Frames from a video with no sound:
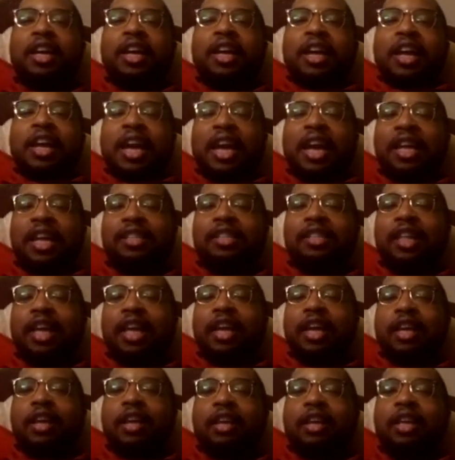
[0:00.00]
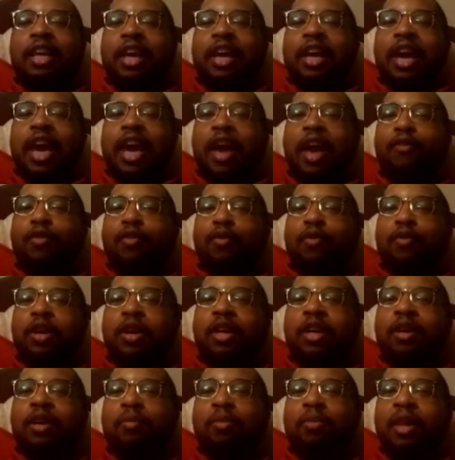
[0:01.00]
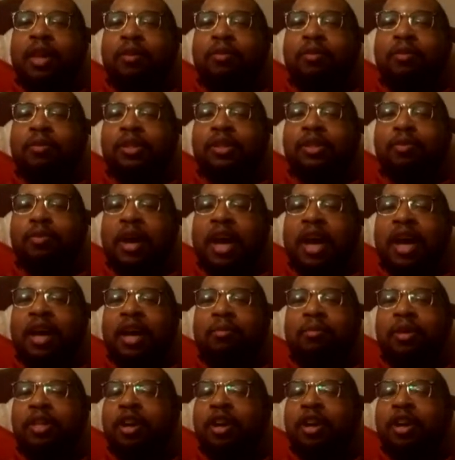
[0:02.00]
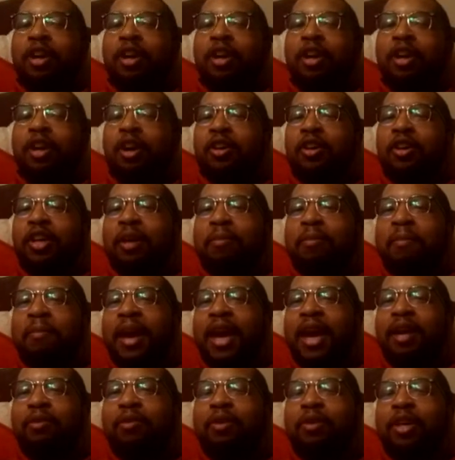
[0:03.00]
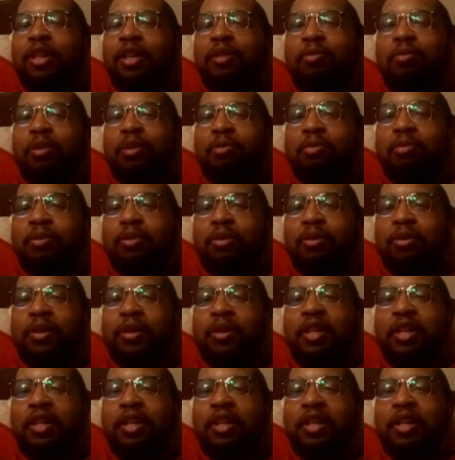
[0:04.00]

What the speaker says: And it's like, yeah, everyone can play with swag, but y'all get mad when other people do it.